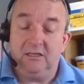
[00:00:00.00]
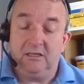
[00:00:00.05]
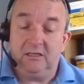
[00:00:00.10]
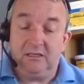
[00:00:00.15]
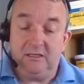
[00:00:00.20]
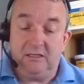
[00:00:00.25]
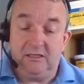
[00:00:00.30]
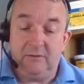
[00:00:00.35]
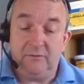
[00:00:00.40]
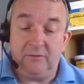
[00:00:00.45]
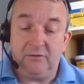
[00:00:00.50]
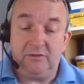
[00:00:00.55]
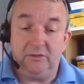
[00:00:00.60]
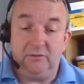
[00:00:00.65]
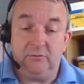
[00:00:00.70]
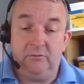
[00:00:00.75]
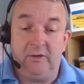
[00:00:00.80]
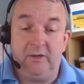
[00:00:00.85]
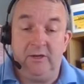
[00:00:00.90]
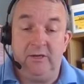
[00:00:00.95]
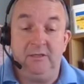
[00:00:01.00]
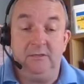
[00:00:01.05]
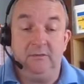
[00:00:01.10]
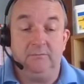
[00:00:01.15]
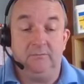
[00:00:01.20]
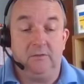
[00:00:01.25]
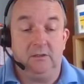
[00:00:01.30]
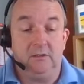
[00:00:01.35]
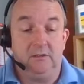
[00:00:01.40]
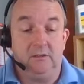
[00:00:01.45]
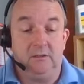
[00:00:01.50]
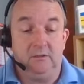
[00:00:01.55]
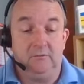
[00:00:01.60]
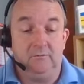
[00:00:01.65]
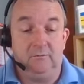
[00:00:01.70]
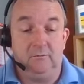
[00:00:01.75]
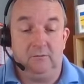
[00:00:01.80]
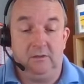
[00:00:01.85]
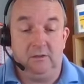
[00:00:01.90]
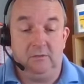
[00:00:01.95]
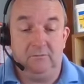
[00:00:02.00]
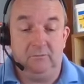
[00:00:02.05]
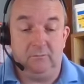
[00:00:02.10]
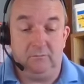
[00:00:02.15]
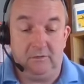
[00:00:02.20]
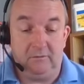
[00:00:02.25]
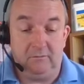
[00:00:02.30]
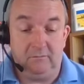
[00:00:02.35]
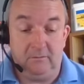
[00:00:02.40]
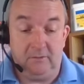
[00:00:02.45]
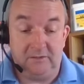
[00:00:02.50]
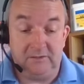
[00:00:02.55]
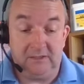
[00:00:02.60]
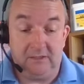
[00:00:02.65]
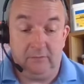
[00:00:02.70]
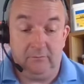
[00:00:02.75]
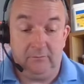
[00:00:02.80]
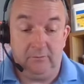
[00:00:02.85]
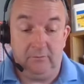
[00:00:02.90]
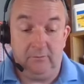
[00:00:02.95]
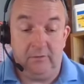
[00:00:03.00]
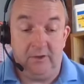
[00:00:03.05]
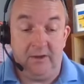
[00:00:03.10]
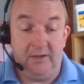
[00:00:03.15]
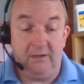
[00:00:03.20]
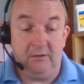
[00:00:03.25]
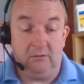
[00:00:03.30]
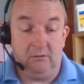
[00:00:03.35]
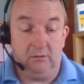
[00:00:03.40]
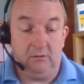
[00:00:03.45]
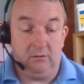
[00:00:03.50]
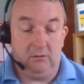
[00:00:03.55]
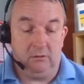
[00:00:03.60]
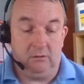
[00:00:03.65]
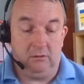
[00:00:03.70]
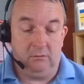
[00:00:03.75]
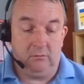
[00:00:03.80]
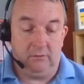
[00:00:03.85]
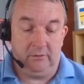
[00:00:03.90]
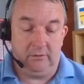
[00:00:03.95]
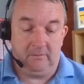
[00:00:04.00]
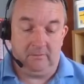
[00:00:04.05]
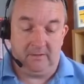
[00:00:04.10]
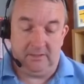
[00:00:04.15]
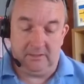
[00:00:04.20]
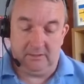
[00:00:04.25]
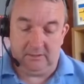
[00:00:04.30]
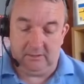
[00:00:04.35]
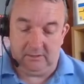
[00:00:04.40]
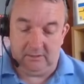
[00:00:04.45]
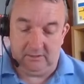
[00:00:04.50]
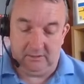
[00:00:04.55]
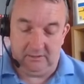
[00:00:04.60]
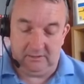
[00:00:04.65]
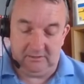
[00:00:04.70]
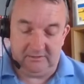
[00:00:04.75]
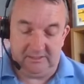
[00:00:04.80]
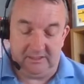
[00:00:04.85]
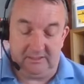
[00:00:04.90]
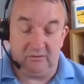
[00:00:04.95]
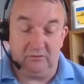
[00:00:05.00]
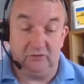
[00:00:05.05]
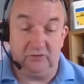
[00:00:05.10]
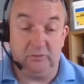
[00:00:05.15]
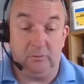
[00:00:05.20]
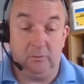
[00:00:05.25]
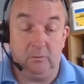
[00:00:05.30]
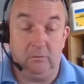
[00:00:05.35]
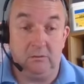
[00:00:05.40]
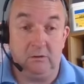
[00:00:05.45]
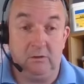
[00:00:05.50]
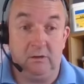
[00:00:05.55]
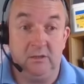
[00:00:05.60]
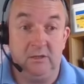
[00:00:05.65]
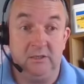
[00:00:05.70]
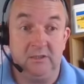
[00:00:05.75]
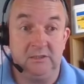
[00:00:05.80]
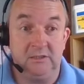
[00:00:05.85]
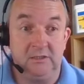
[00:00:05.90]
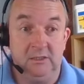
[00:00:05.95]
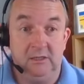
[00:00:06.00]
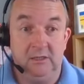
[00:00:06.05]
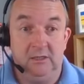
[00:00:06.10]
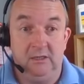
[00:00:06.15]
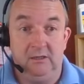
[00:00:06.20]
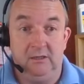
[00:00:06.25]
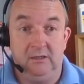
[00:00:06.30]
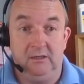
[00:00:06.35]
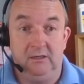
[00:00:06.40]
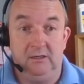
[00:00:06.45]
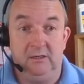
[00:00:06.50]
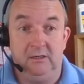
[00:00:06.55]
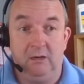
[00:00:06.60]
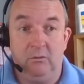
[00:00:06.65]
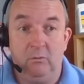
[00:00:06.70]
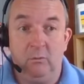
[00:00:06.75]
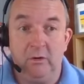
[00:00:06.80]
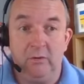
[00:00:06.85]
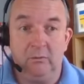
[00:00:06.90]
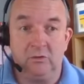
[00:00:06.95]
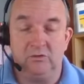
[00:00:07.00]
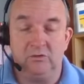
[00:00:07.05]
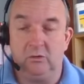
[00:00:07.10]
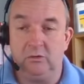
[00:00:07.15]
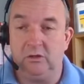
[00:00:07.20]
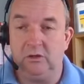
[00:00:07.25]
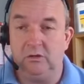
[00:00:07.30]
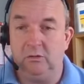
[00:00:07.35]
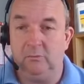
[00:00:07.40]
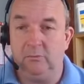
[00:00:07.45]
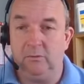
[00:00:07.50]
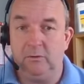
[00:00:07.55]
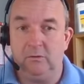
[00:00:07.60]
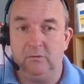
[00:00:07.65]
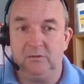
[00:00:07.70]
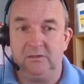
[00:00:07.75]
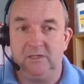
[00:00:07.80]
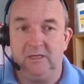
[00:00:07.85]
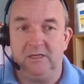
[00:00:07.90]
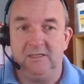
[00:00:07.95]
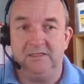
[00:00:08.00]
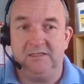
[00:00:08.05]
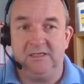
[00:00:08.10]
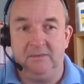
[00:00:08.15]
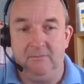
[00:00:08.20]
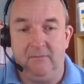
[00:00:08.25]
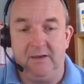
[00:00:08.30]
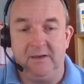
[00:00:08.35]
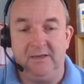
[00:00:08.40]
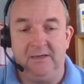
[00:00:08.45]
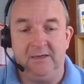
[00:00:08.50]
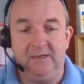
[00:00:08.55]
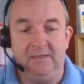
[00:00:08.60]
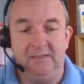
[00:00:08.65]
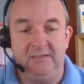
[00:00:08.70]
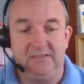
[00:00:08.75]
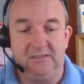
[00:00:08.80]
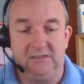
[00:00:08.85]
give us a ring. Give myself a ring or one of my technical support guys, and we will talk you through the process. It might need us